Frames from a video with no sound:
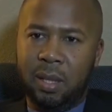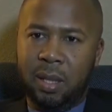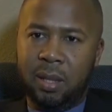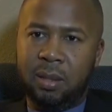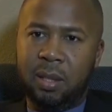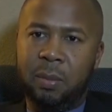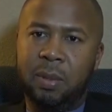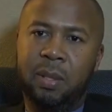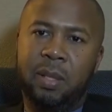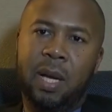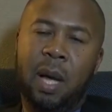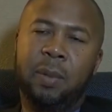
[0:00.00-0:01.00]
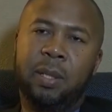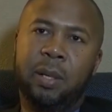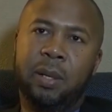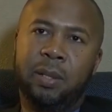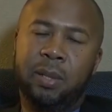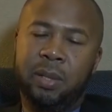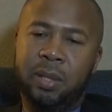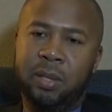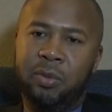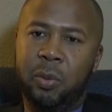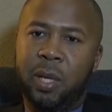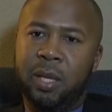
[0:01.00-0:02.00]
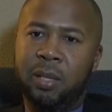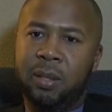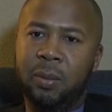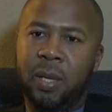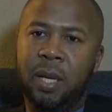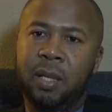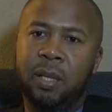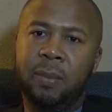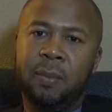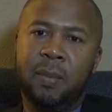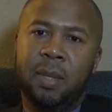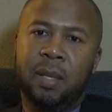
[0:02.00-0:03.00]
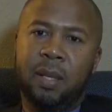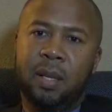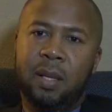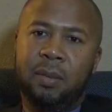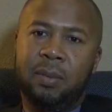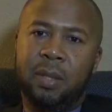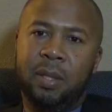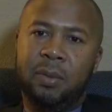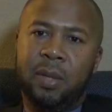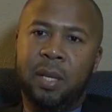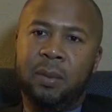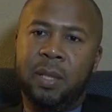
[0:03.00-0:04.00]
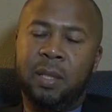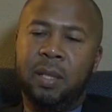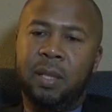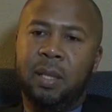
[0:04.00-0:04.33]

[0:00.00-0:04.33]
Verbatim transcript: and some of the commentaries, such as Fawakid Duwani of Nafrawi.